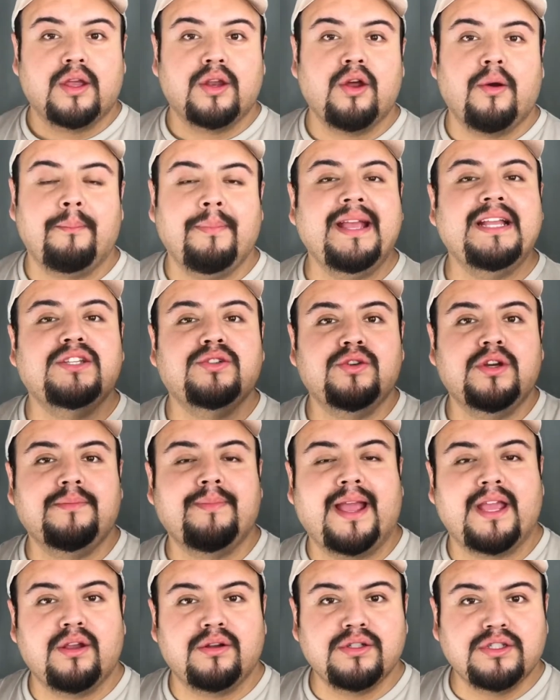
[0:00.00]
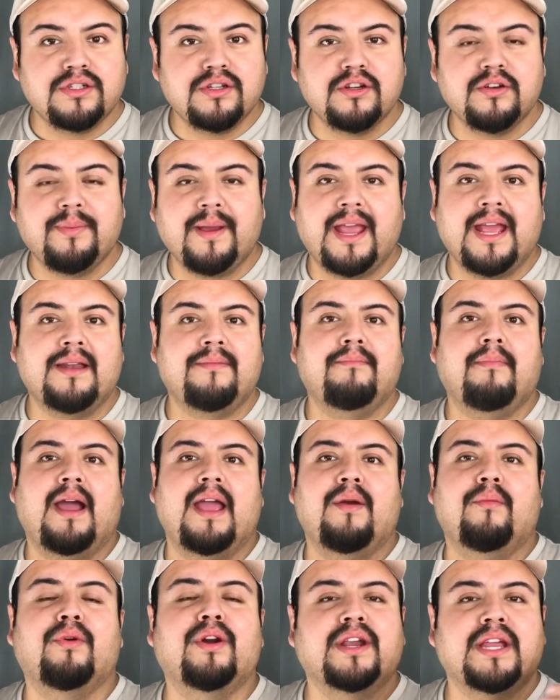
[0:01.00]
You know, me doing my YouTube and
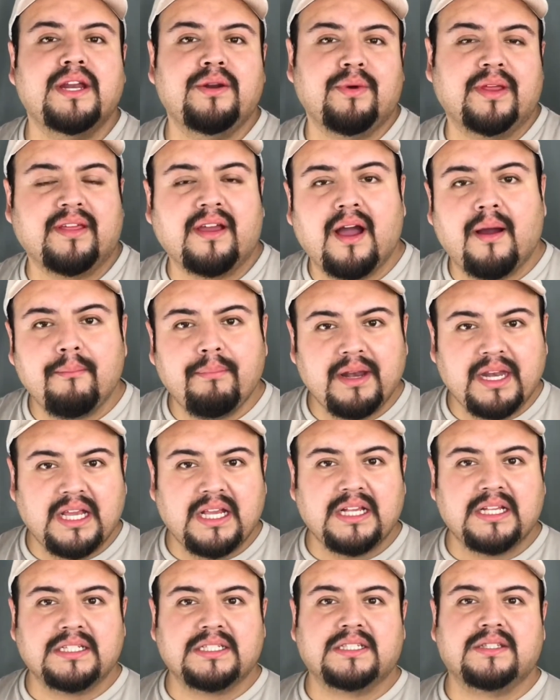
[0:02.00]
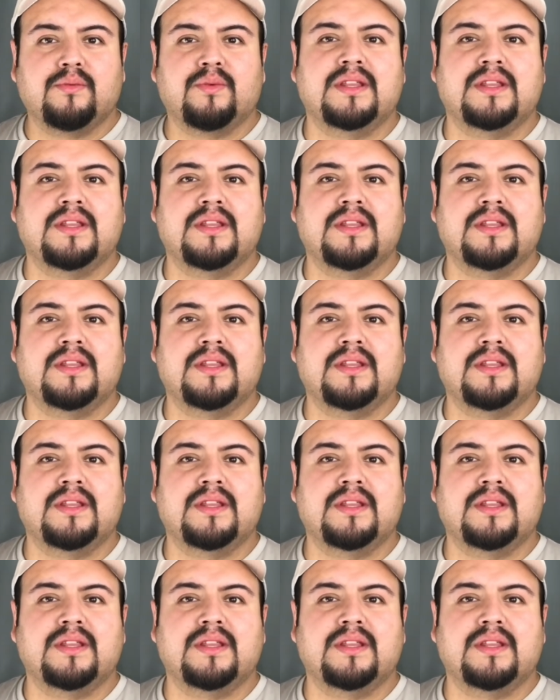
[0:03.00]
my working with companies,